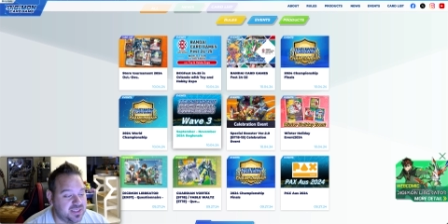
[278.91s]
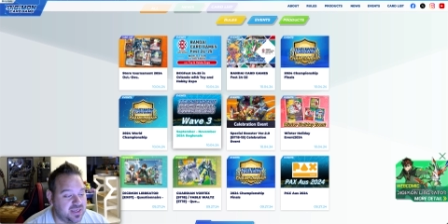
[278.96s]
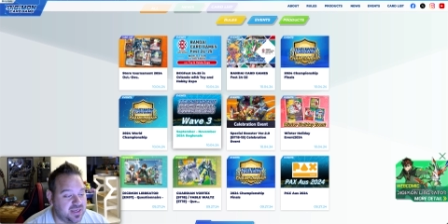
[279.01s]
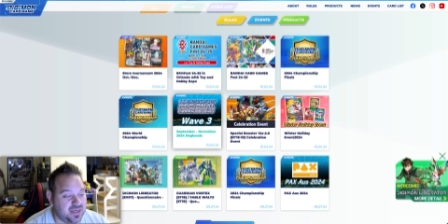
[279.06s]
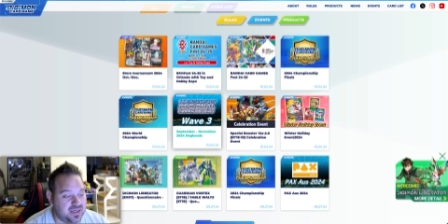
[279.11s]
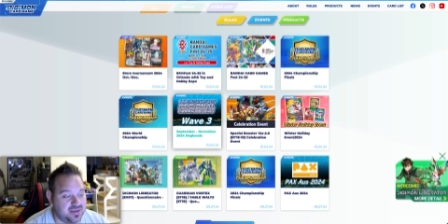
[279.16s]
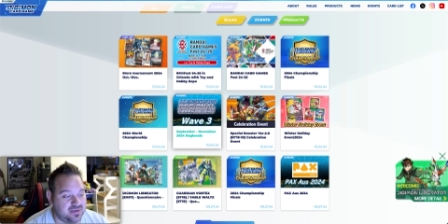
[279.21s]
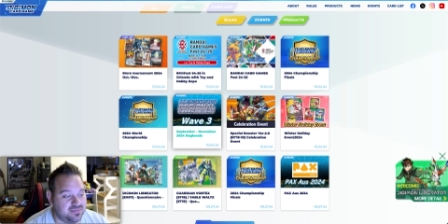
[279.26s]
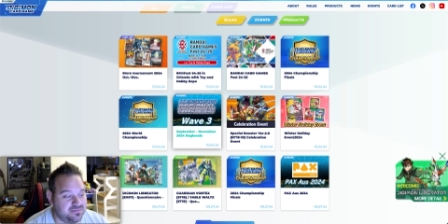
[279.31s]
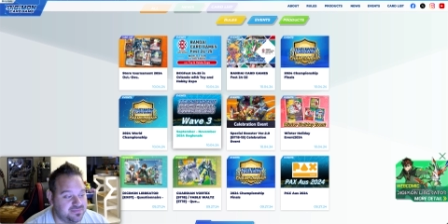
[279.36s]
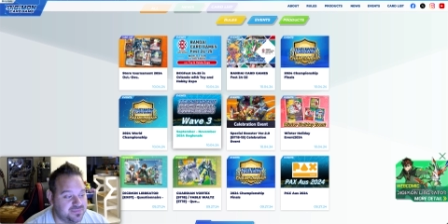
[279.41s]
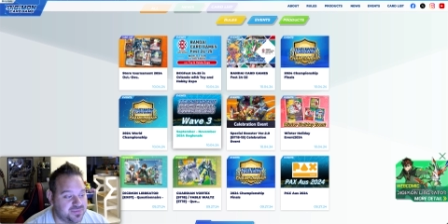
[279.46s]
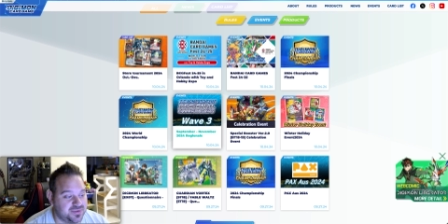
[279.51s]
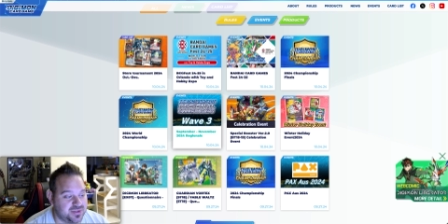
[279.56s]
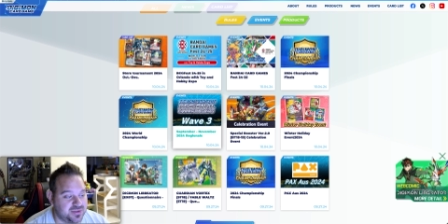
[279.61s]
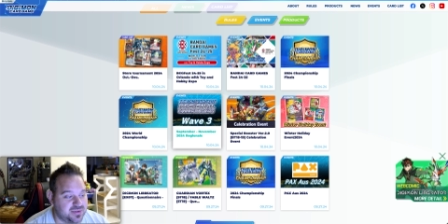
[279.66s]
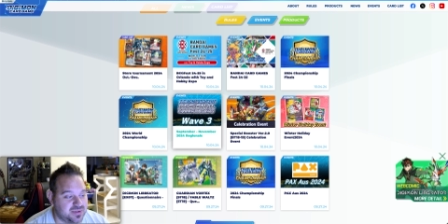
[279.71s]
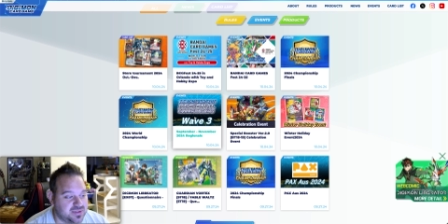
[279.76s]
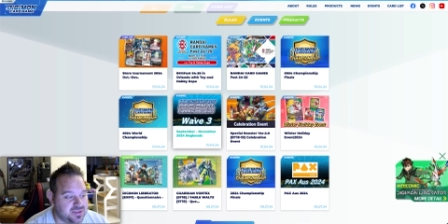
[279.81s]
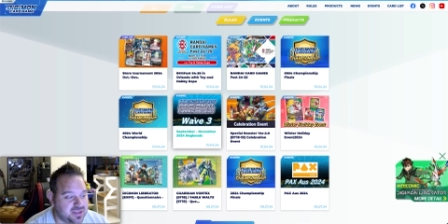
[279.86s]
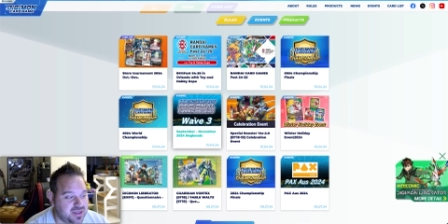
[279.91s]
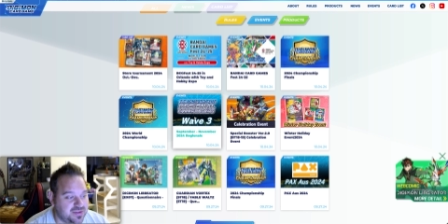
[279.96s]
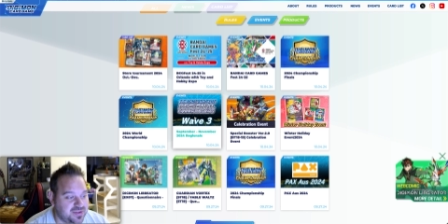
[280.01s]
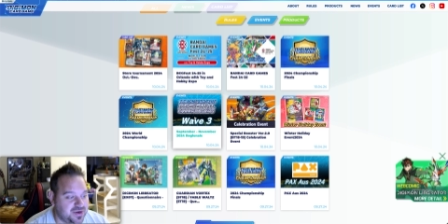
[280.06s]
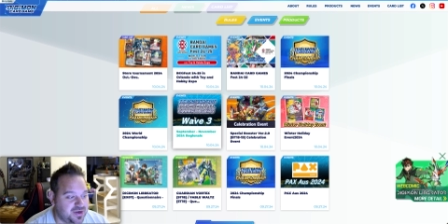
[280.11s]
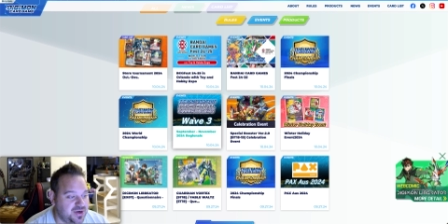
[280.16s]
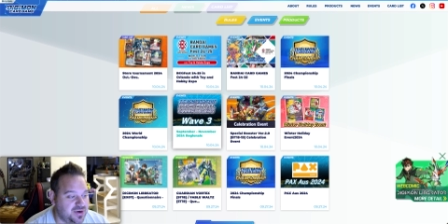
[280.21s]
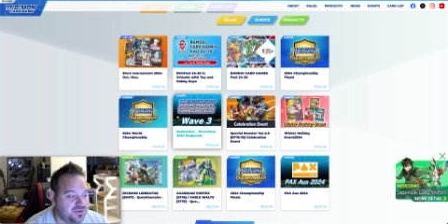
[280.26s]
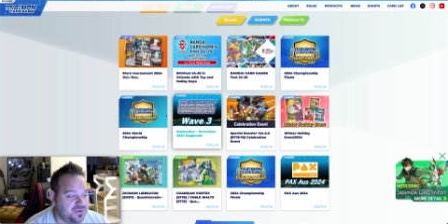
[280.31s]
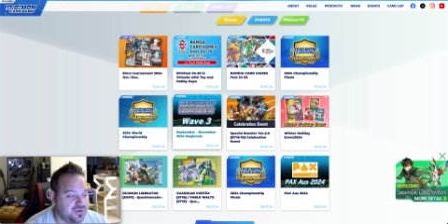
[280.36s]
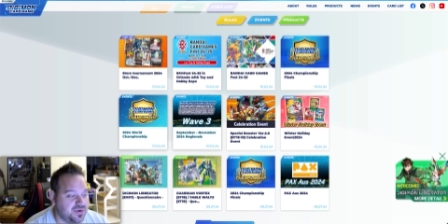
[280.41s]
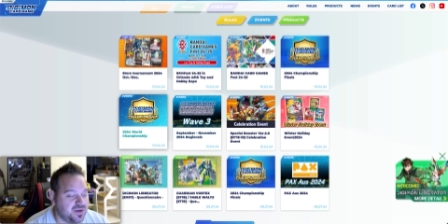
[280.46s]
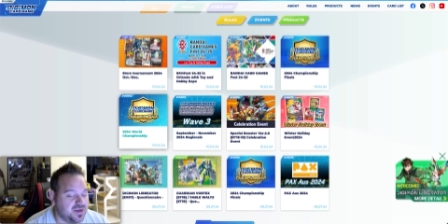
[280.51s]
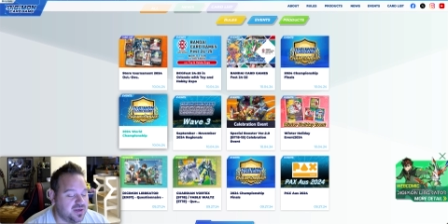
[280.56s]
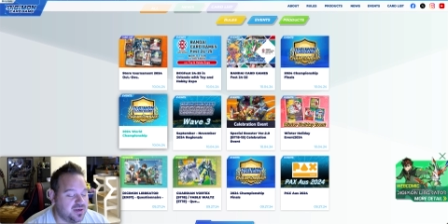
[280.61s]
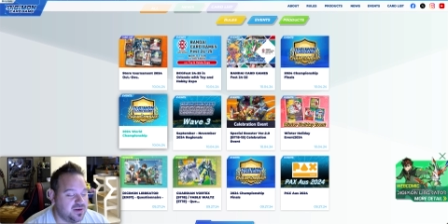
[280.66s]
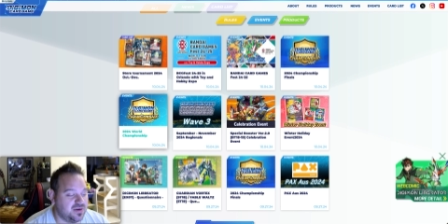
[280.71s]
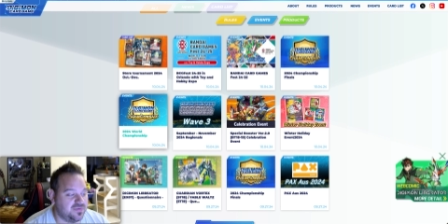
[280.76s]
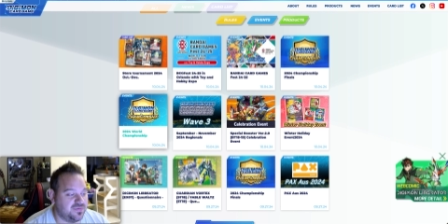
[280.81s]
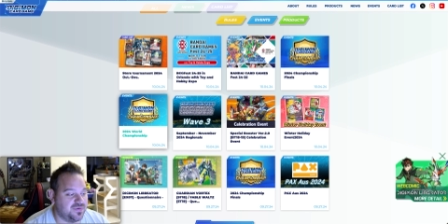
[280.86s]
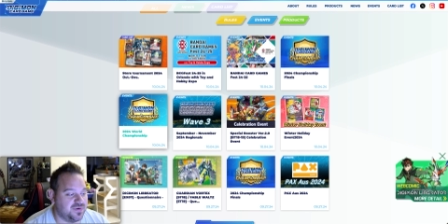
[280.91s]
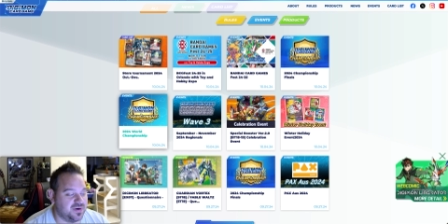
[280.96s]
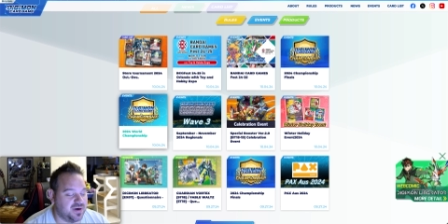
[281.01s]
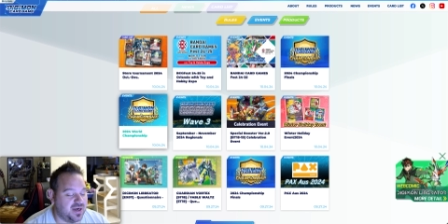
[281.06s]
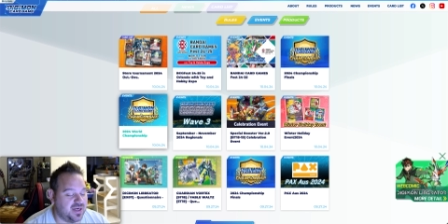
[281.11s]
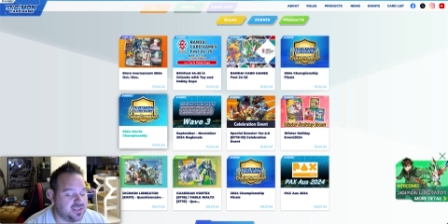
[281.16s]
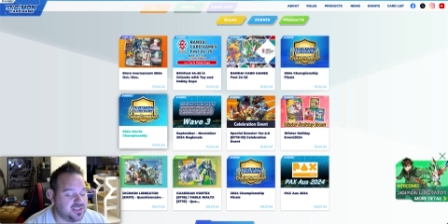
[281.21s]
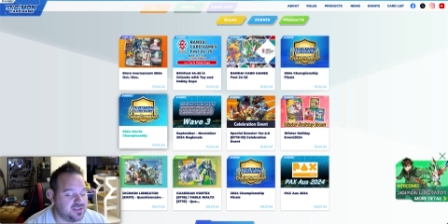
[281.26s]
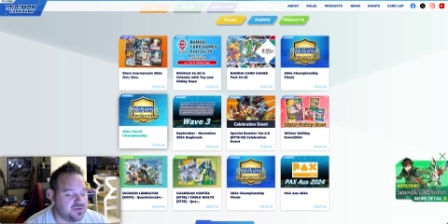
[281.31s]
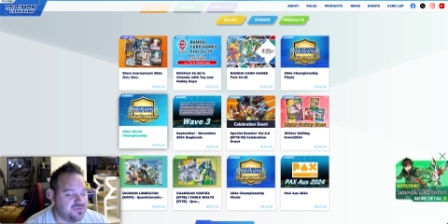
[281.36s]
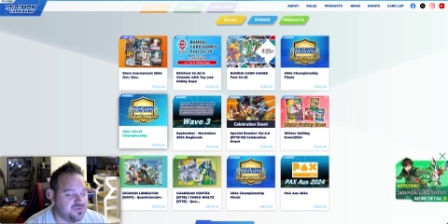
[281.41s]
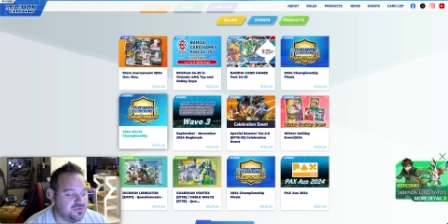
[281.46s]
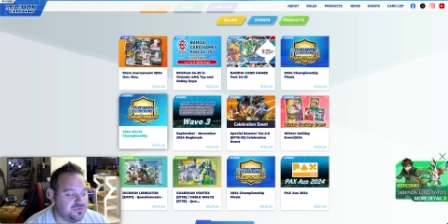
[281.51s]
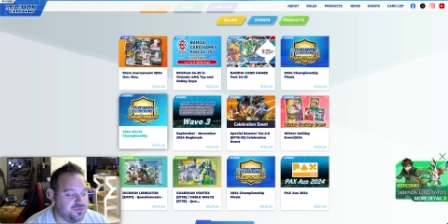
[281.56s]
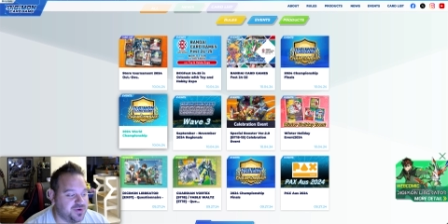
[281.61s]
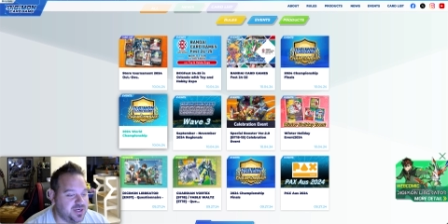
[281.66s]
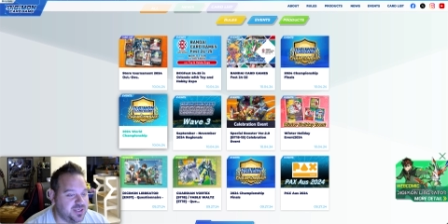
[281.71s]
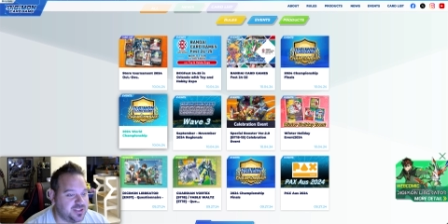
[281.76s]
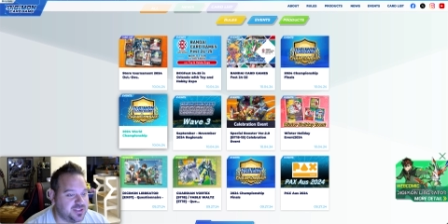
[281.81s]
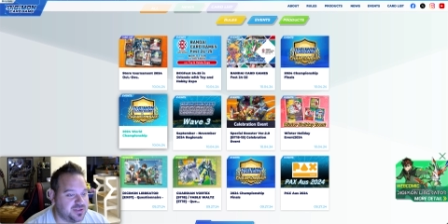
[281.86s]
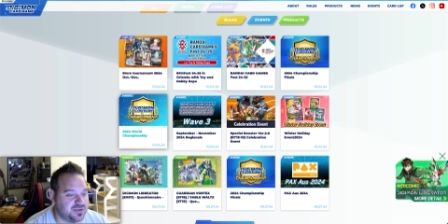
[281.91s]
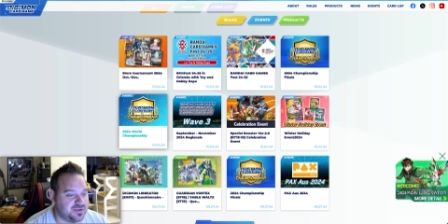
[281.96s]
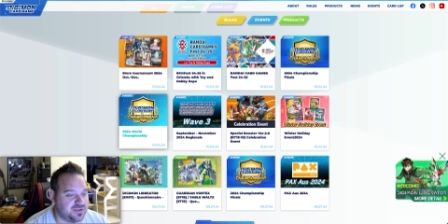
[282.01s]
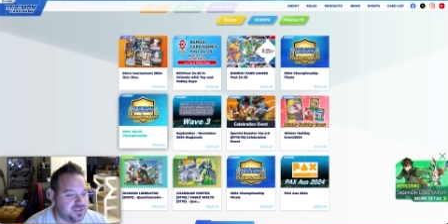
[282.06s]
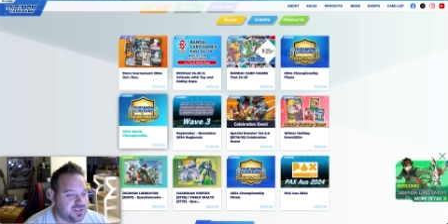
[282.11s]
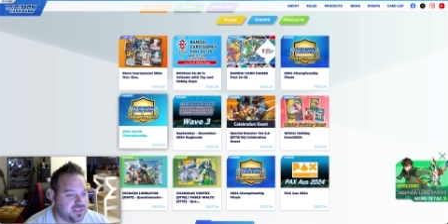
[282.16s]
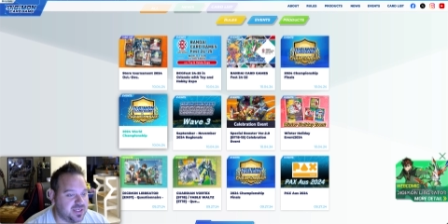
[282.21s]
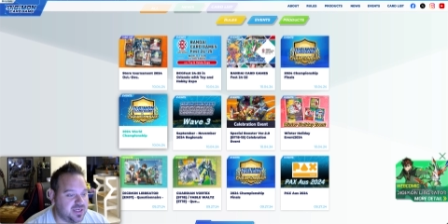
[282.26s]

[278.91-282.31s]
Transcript: Um, so there's nothing new for us for regionals.